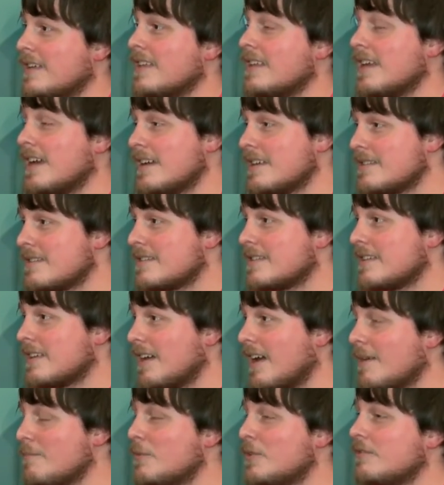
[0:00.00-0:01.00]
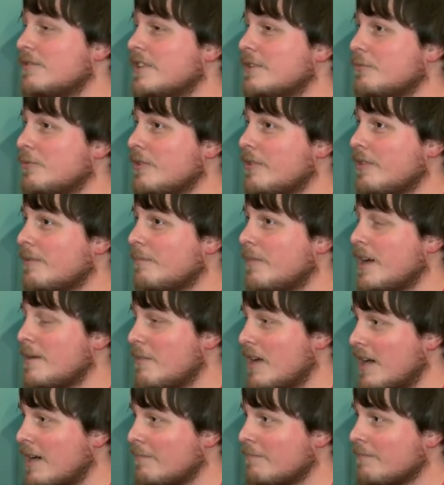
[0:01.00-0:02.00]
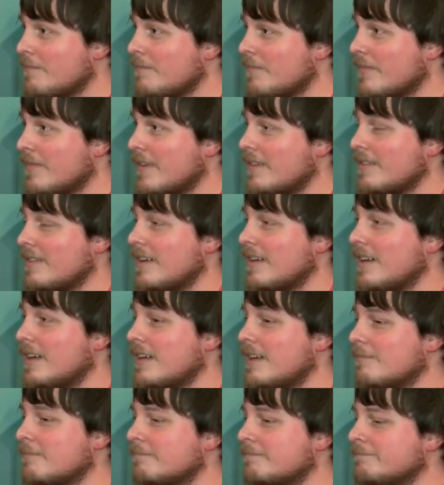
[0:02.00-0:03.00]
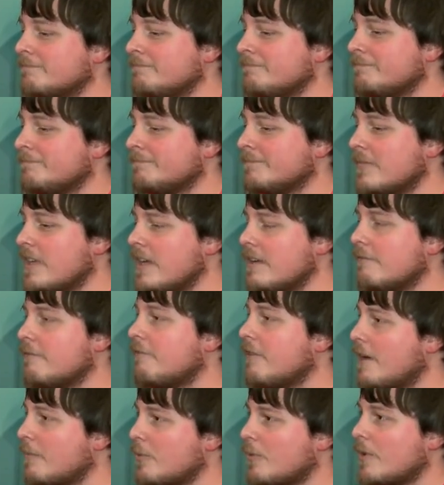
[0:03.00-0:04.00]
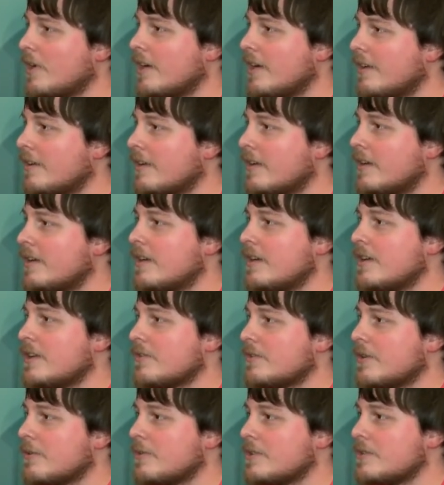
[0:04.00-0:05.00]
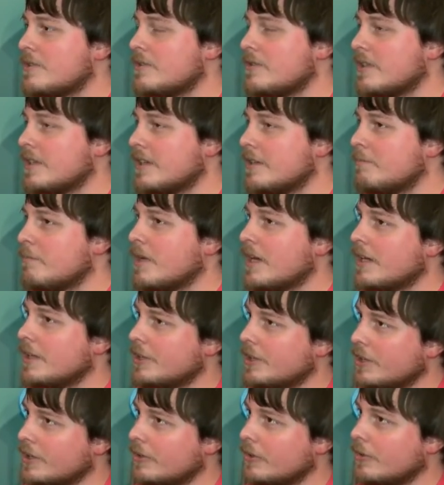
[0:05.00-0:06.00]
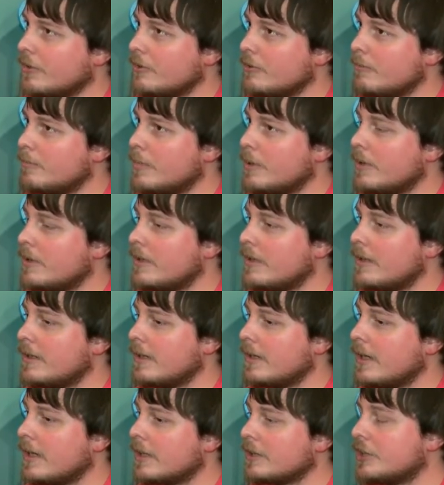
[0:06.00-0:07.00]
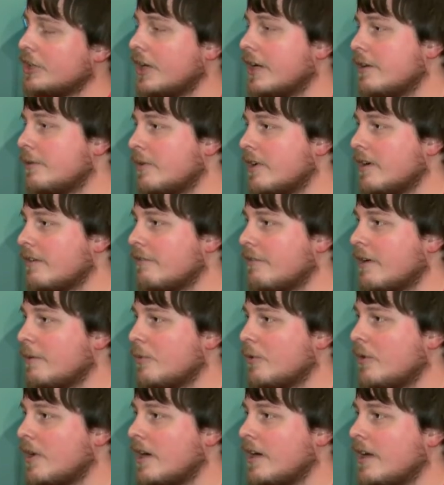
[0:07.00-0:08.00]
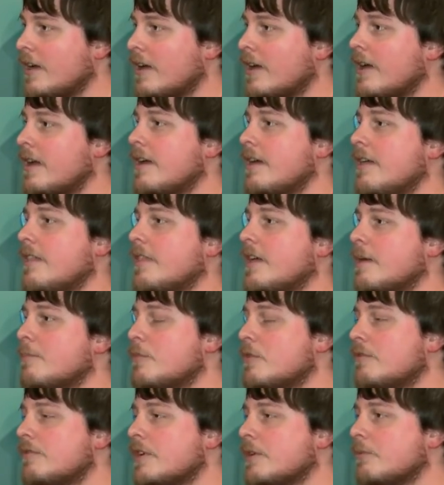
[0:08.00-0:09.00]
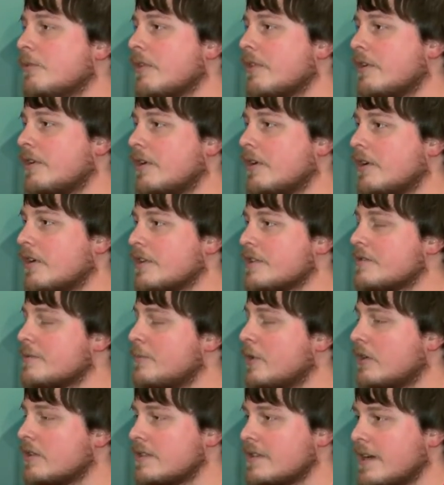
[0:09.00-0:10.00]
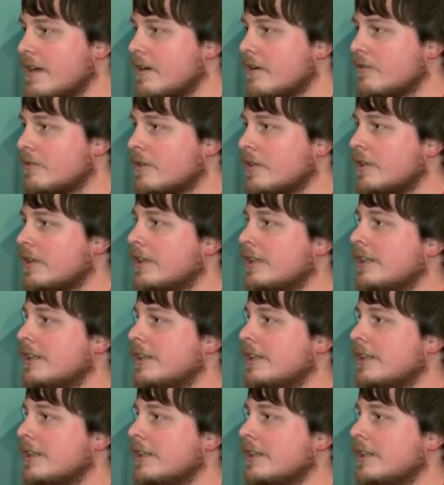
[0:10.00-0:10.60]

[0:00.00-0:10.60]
Yes. I moved in with my mom um, in February. So I went to an inpatient group uh, January to February. And then I moved in with her in a small town.